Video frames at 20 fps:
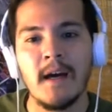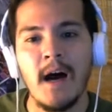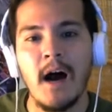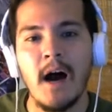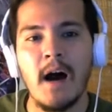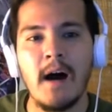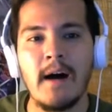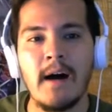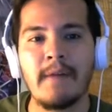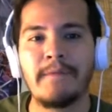
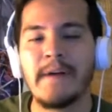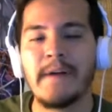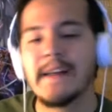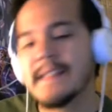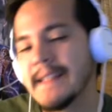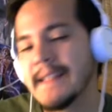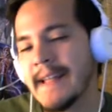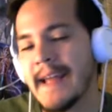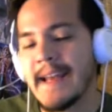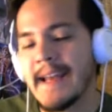Uh,
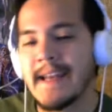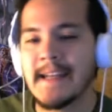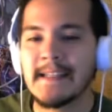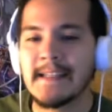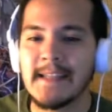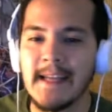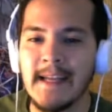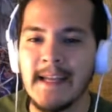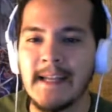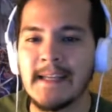Fuzzy
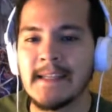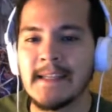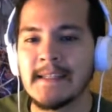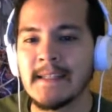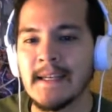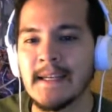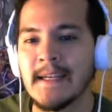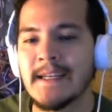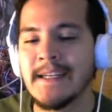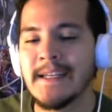Lanius, it
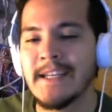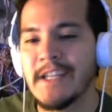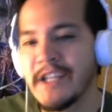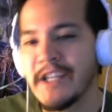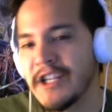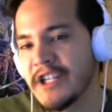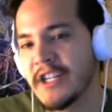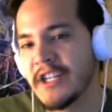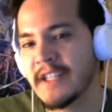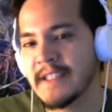is a
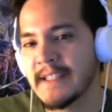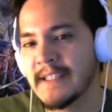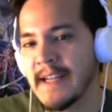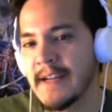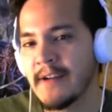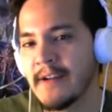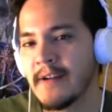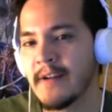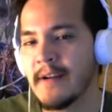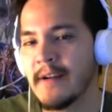niche
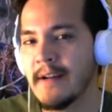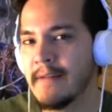extender.